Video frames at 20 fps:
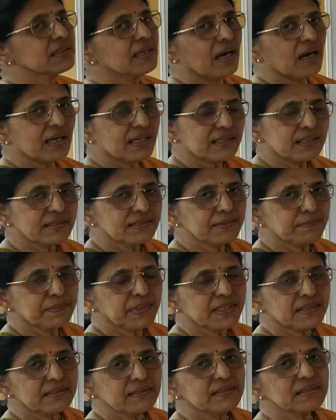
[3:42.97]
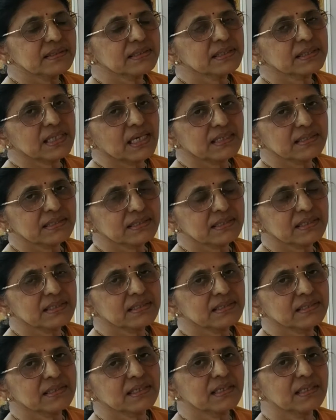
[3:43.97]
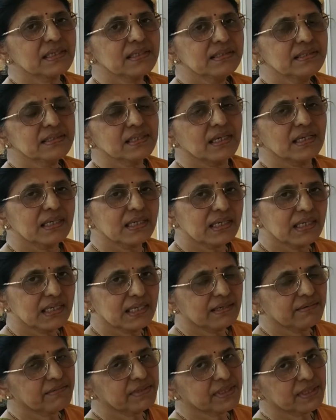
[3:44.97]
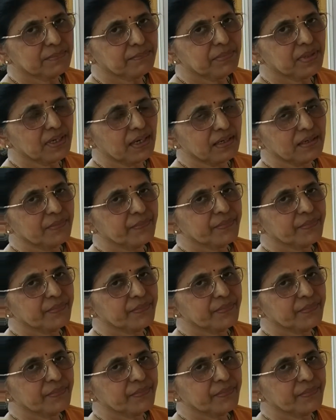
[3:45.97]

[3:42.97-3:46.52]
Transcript: or discipline statistics is inevitable.